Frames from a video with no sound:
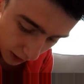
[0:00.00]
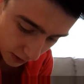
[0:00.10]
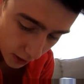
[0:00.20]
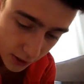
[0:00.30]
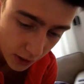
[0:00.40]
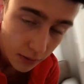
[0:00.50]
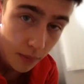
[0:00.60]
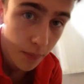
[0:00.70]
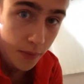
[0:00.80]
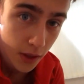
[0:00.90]
be exciting.
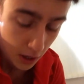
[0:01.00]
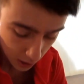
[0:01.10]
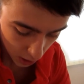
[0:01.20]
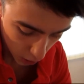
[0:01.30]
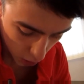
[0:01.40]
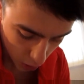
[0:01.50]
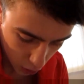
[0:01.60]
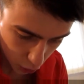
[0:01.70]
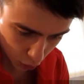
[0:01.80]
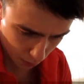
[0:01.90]

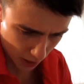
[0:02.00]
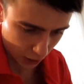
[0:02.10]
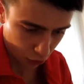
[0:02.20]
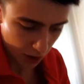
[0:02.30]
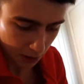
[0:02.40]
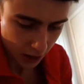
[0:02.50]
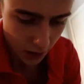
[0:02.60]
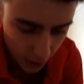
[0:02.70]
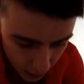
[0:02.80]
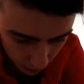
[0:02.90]
Should be extremely
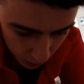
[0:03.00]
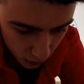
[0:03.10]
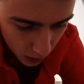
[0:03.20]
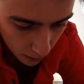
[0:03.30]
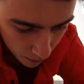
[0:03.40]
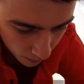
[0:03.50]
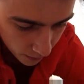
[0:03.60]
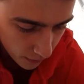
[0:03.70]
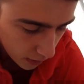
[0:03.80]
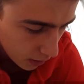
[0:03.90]
exciting, but
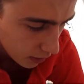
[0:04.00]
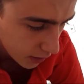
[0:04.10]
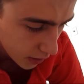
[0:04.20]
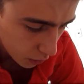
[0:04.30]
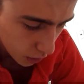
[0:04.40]
until